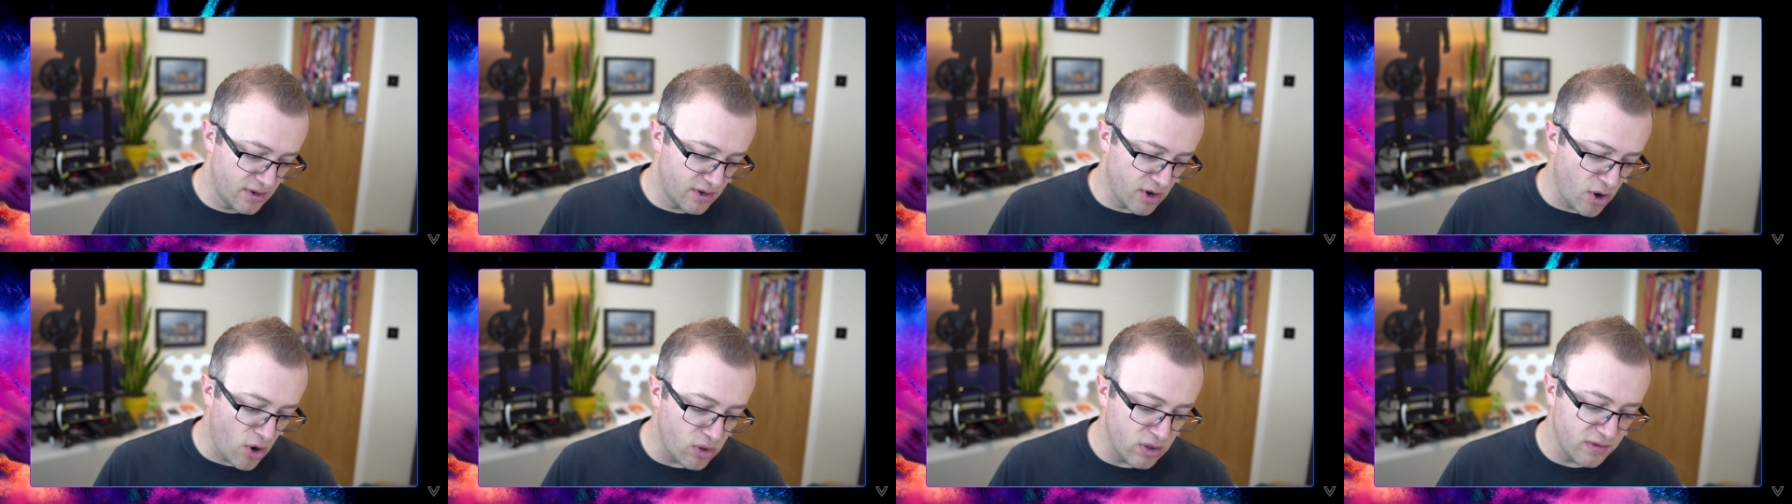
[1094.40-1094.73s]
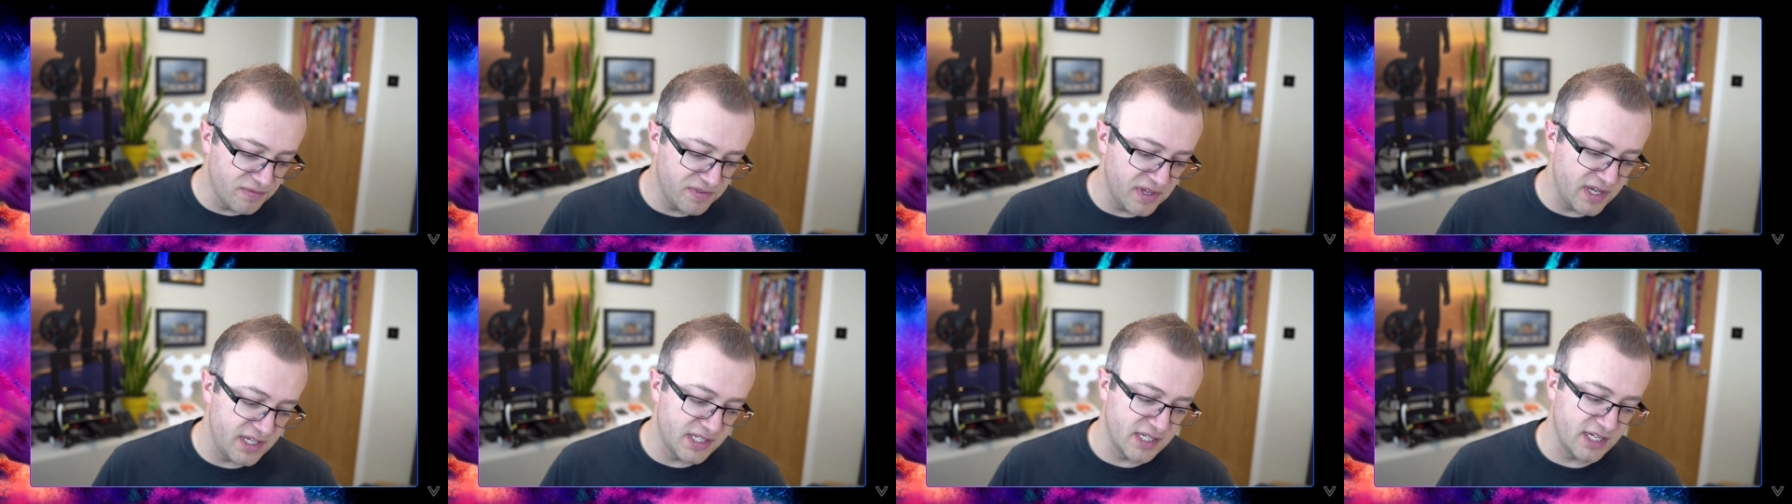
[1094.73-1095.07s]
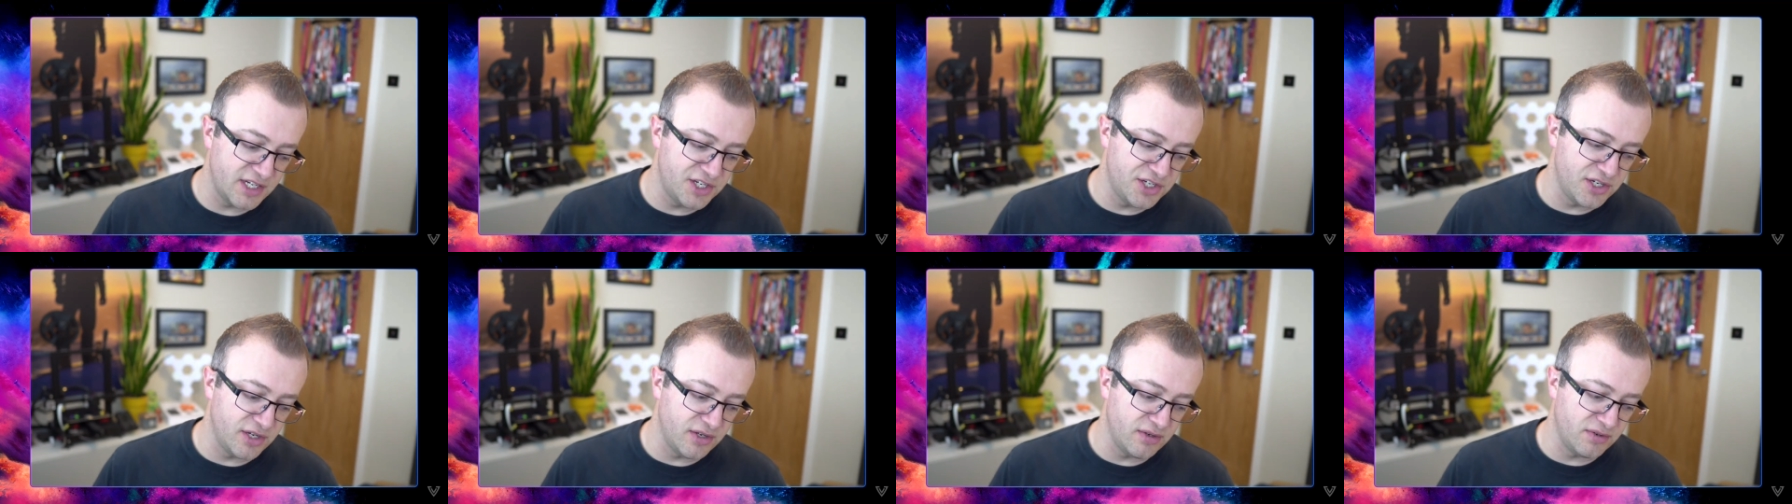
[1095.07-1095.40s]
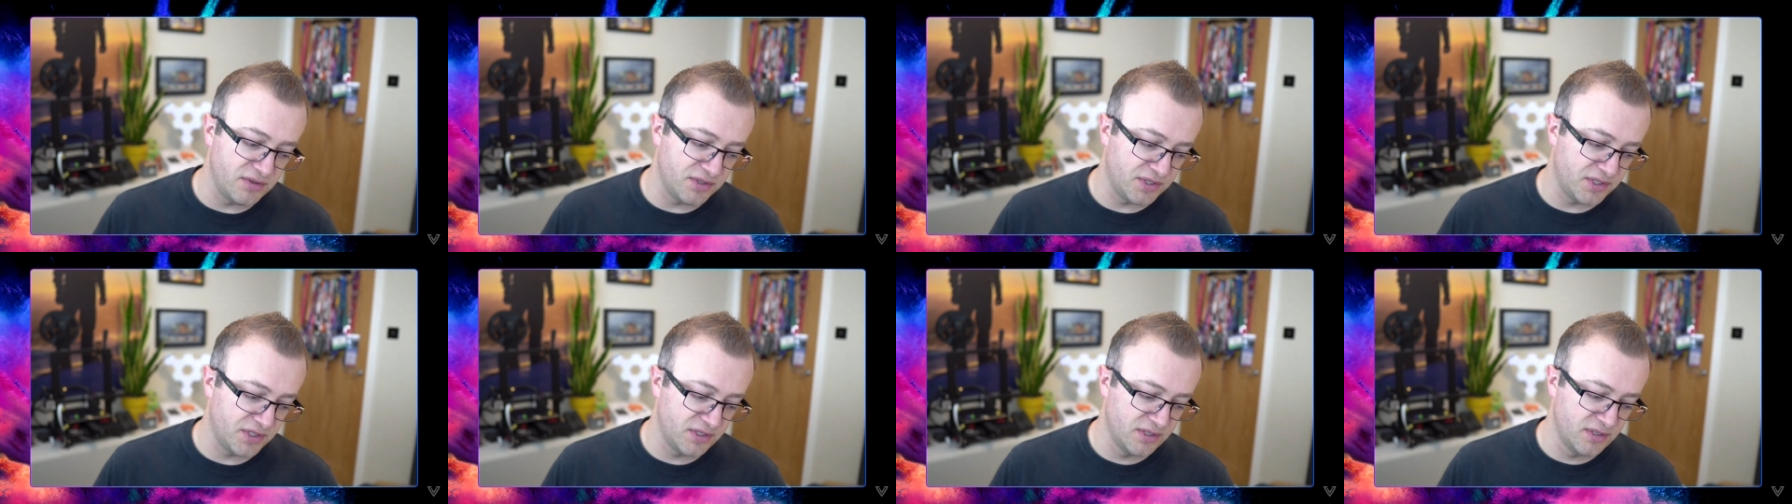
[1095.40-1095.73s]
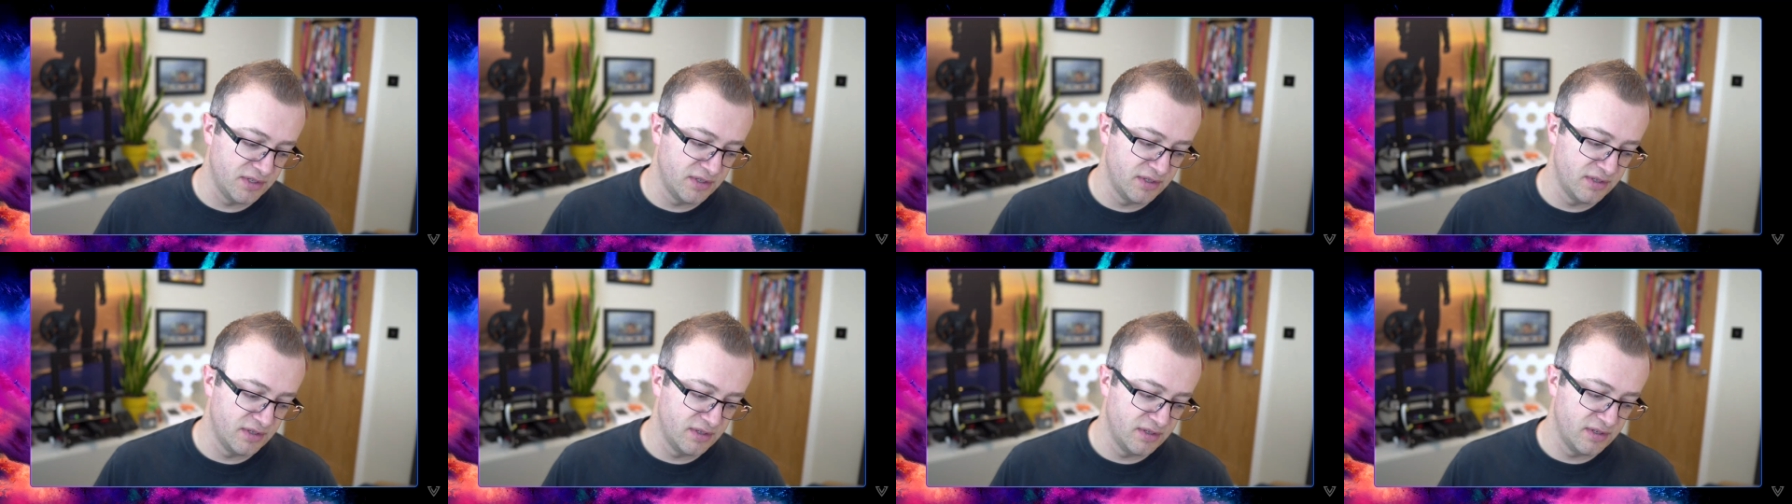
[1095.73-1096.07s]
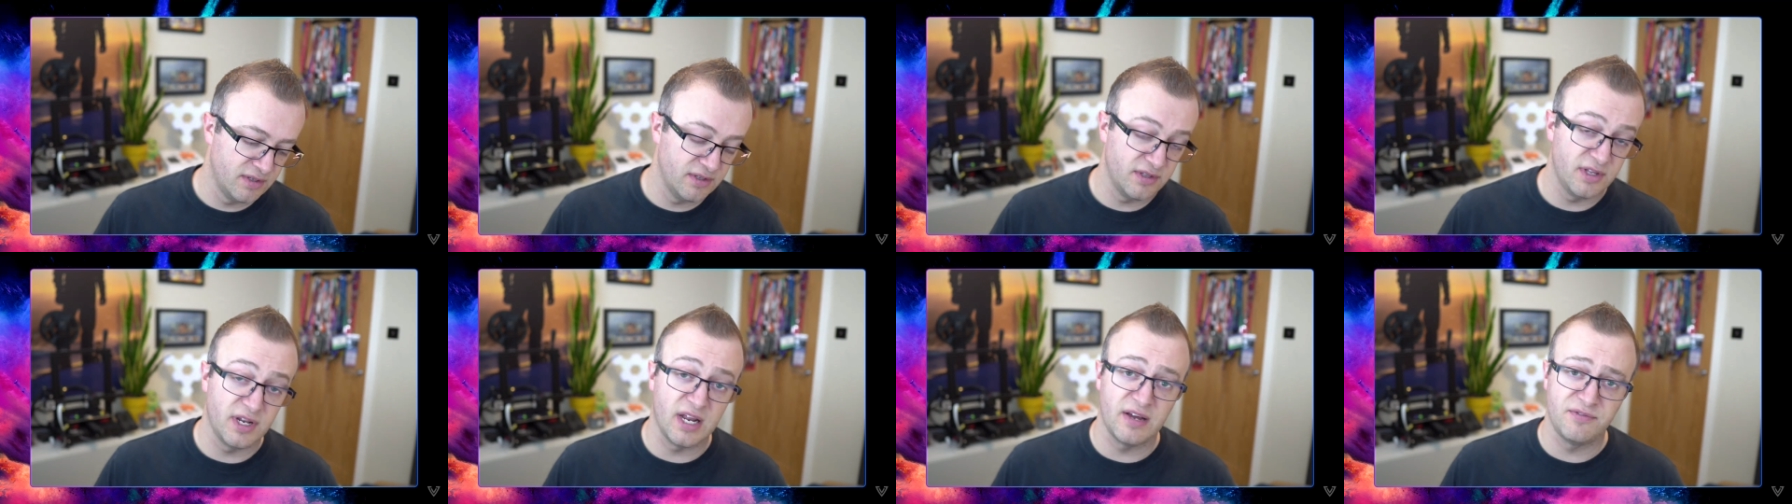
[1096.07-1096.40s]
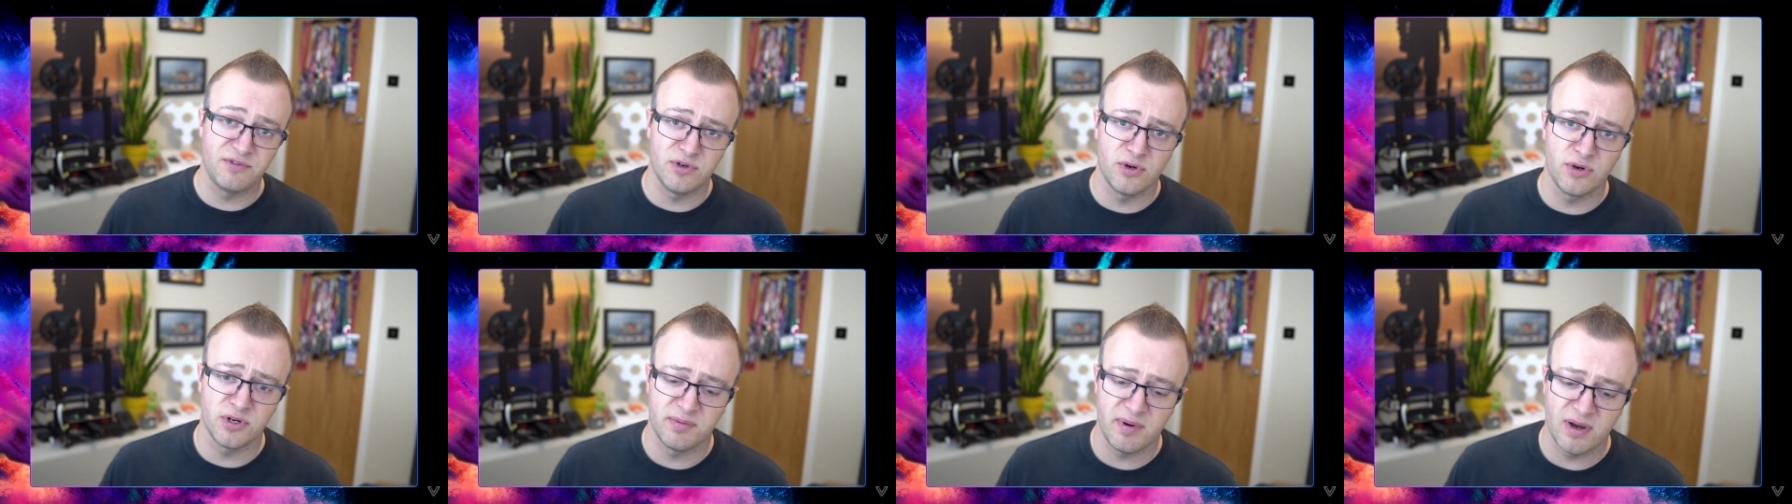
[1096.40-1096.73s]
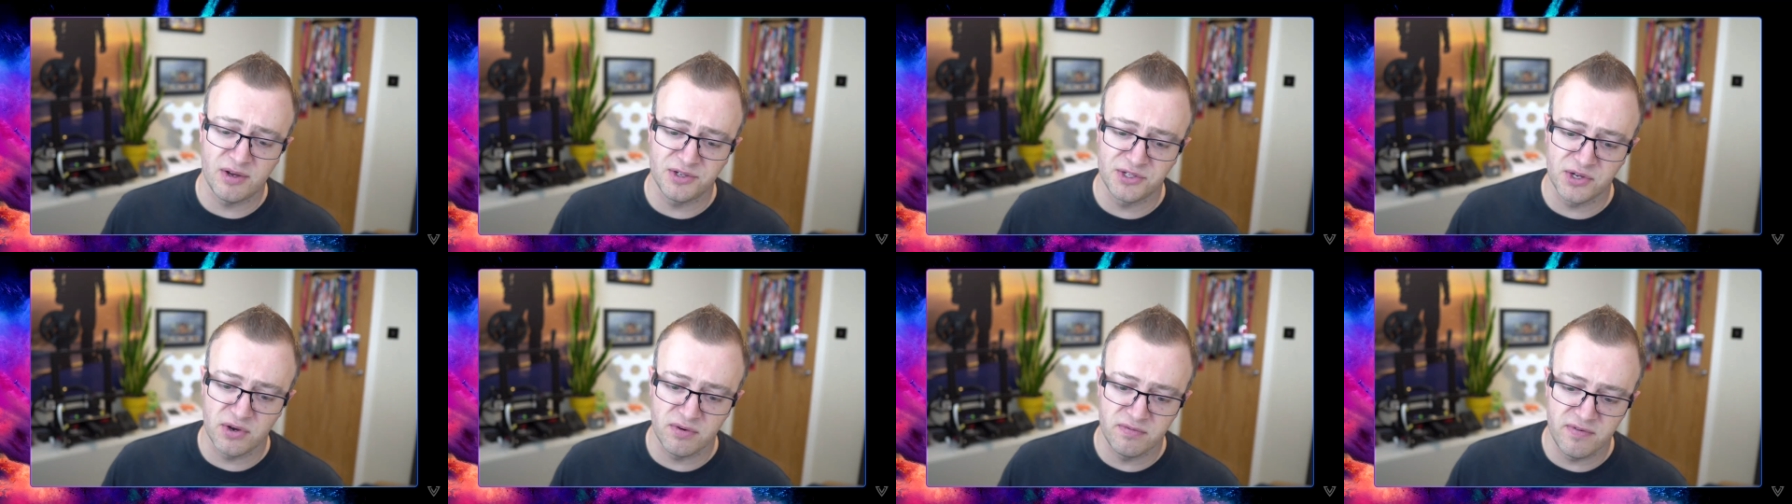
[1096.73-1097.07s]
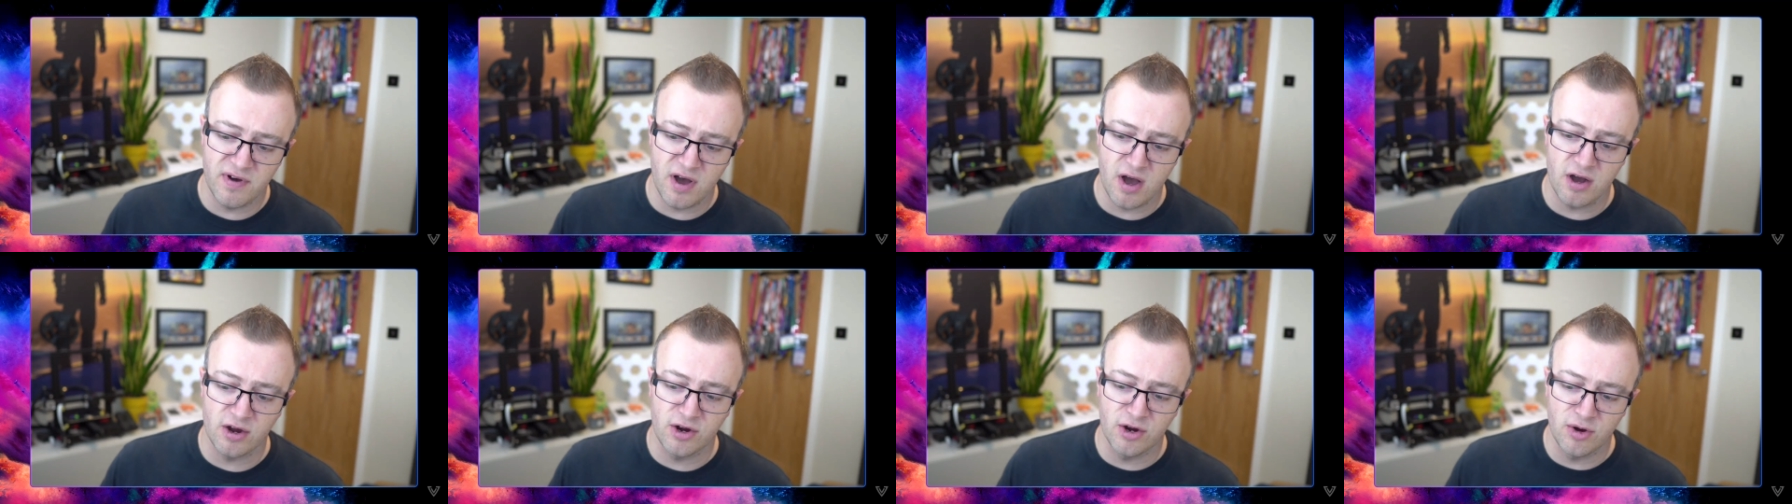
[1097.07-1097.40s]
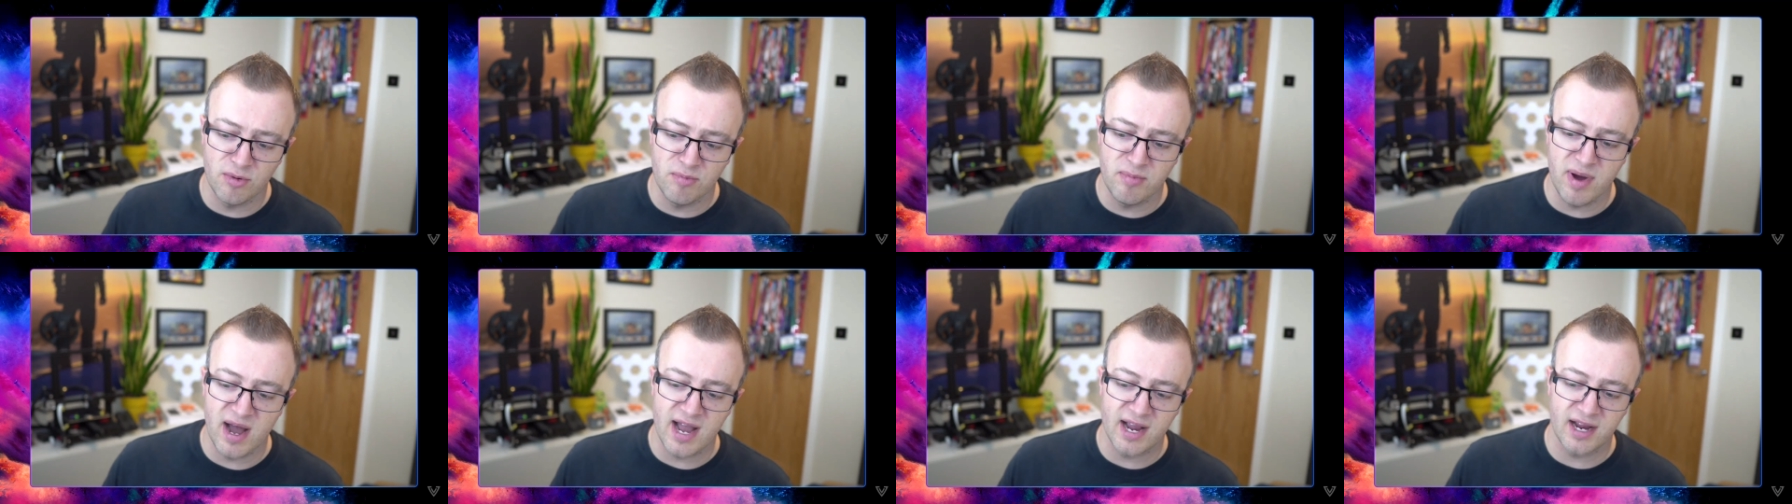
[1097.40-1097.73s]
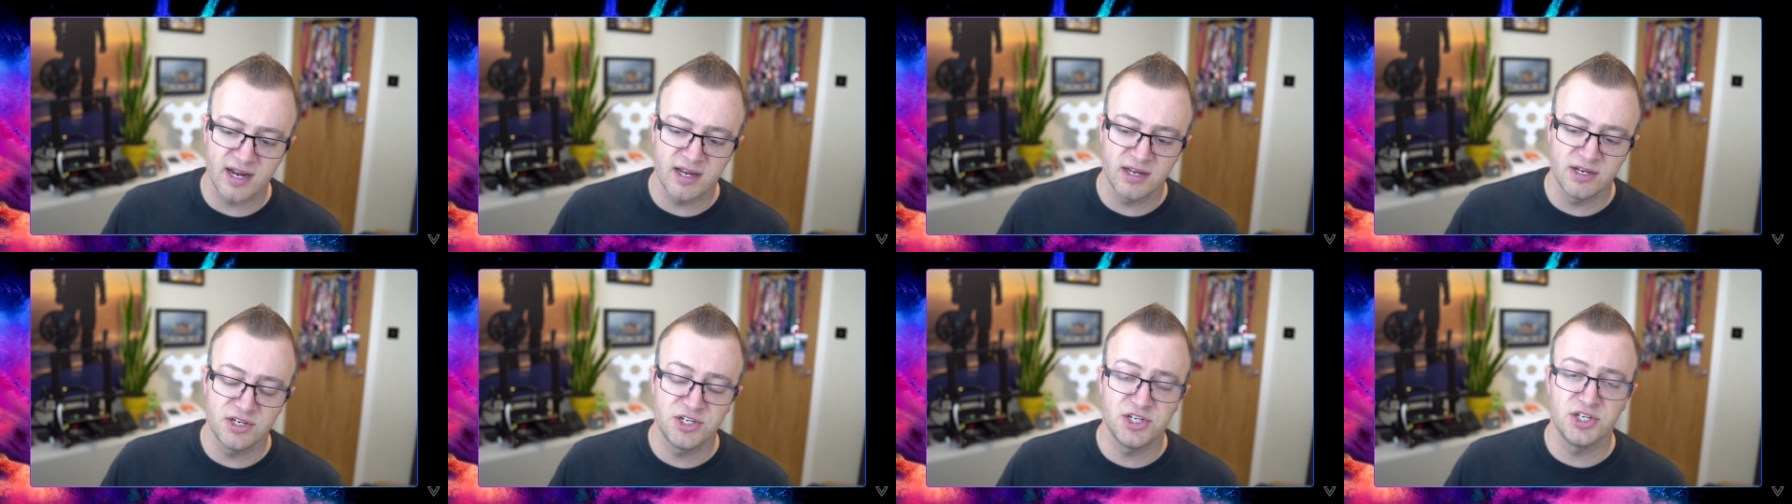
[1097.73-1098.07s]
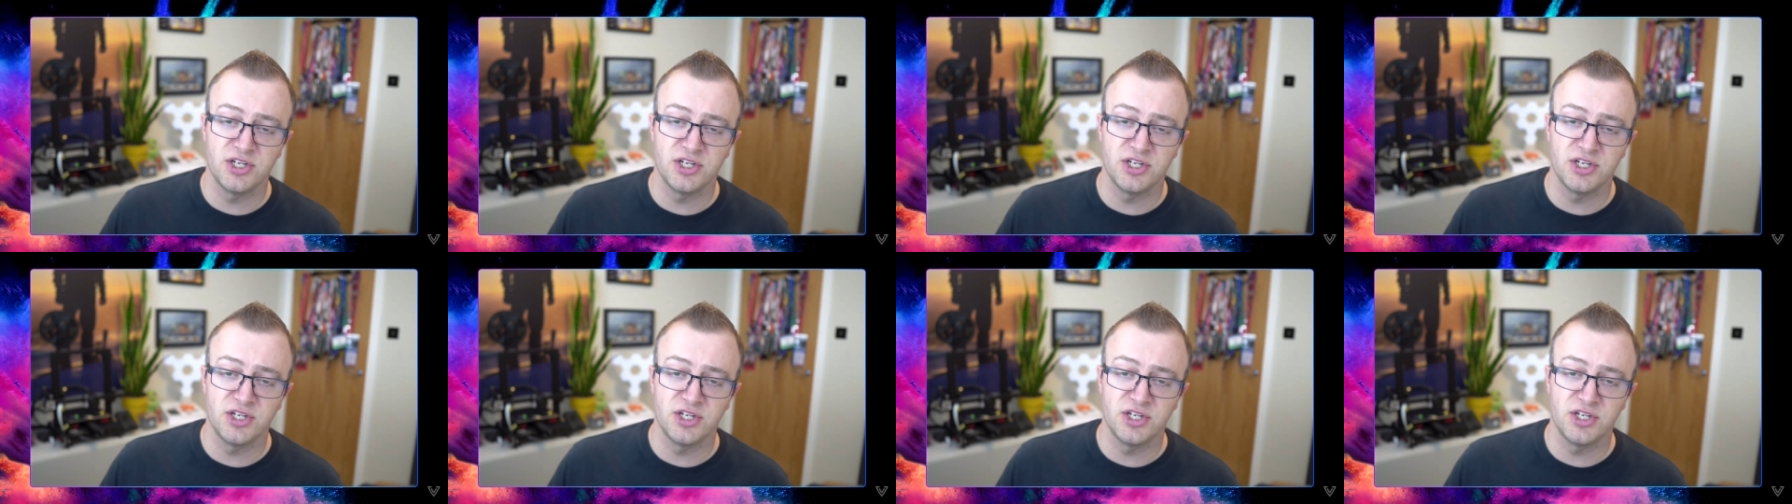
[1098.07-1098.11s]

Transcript: All of these issues that I've talked about so far come back